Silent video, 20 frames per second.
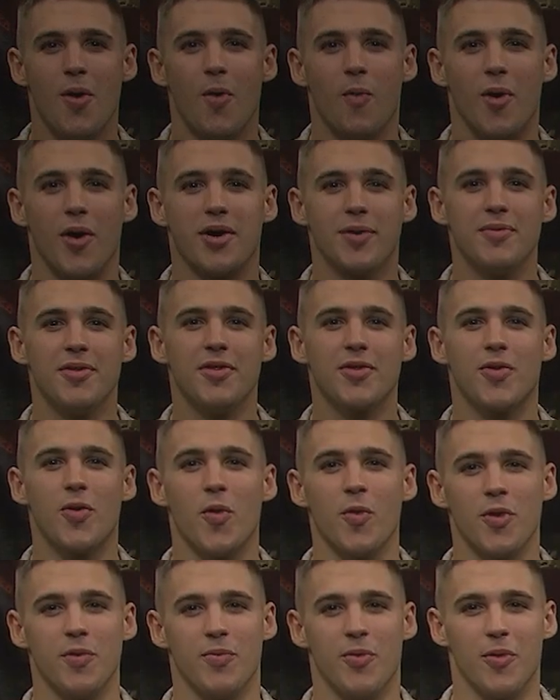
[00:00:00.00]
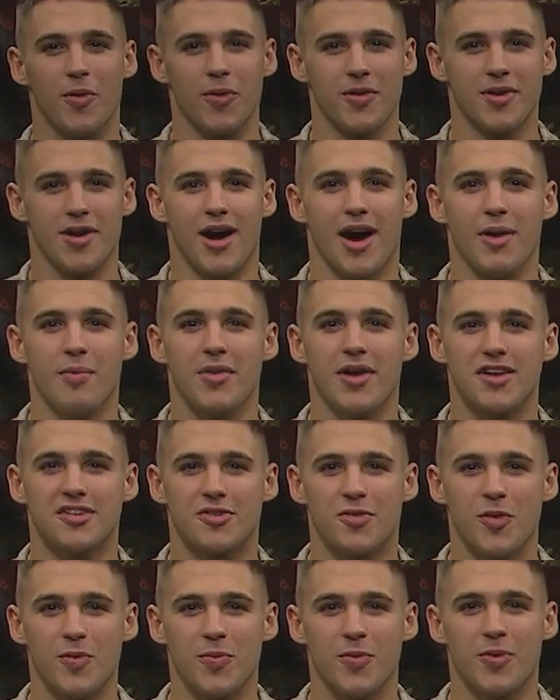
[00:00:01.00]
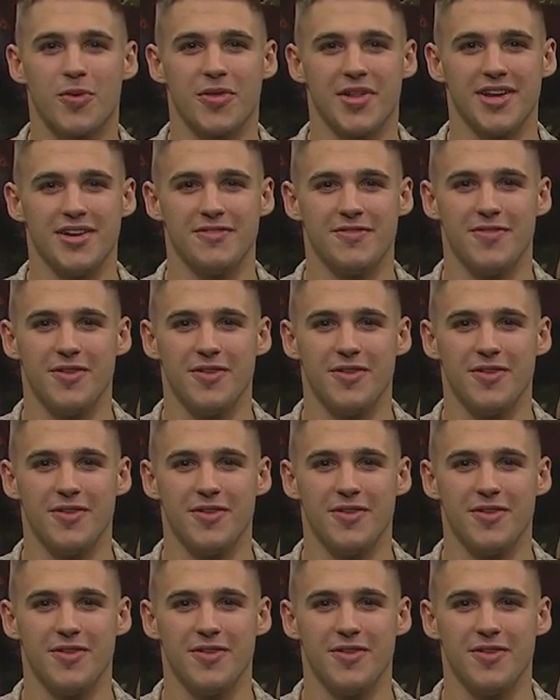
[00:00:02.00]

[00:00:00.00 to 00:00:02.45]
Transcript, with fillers: Welcome to the Corps Report. I'm Lance Corporal Clayton